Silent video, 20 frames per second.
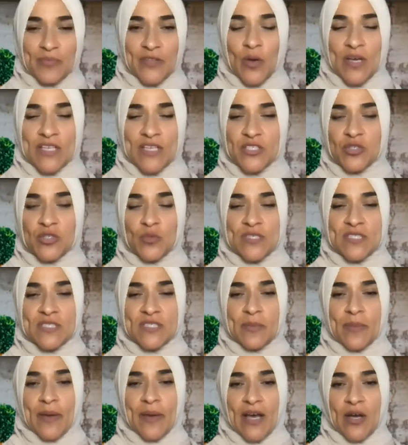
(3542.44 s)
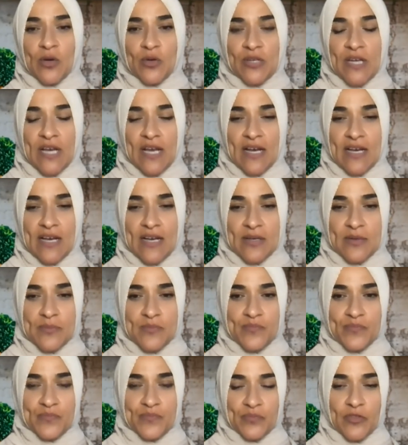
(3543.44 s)
question was about
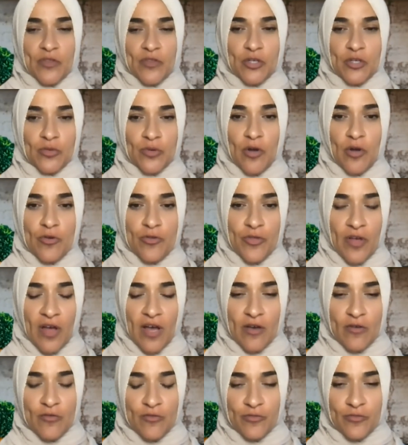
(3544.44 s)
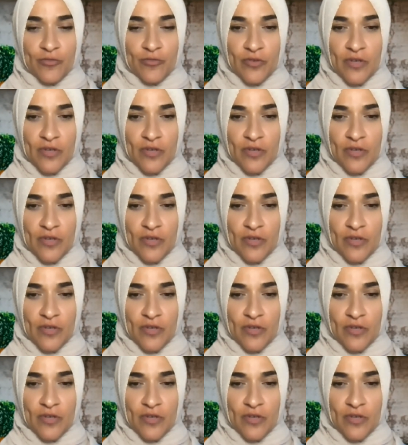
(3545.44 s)
the growth of